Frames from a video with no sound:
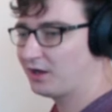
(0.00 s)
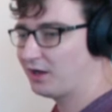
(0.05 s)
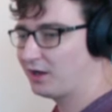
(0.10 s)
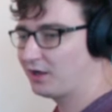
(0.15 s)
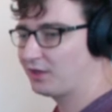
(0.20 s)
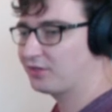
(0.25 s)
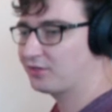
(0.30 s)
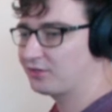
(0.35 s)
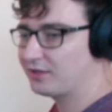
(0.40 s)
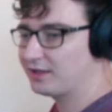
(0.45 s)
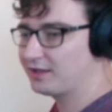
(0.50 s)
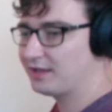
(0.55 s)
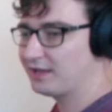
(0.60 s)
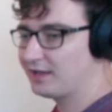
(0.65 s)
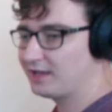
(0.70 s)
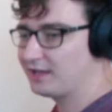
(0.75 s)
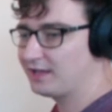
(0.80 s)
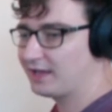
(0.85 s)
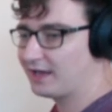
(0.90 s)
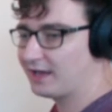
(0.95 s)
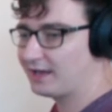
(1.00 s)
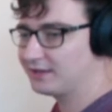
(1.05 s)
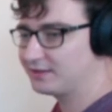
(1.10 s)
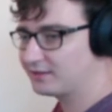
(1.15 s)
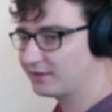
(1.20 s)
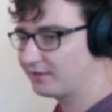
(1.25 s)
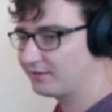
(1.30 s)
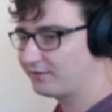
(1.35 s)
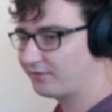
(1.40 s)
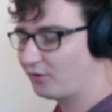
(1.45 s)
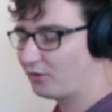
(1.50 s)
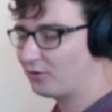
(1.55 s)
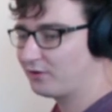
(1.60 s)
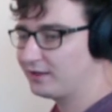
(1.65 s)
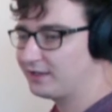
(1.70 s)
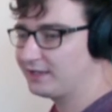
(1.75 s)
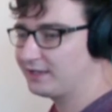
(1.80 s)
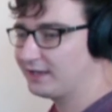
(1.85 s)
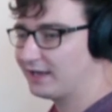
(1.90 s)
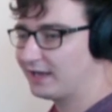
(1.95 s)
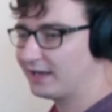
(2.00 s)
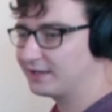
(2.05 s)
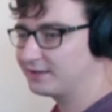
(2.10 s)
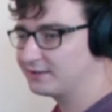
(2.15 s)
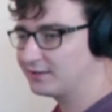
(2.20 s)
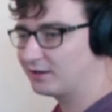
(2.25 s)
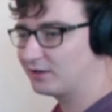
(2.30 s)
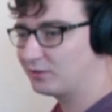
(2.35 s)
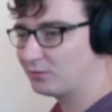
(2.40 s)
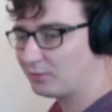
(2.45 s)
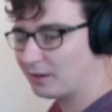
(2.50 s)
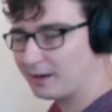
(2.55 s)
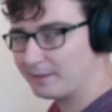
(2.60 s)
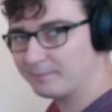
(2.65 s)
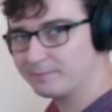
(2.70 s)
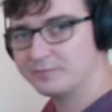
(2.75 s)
a three E and a four E and a one.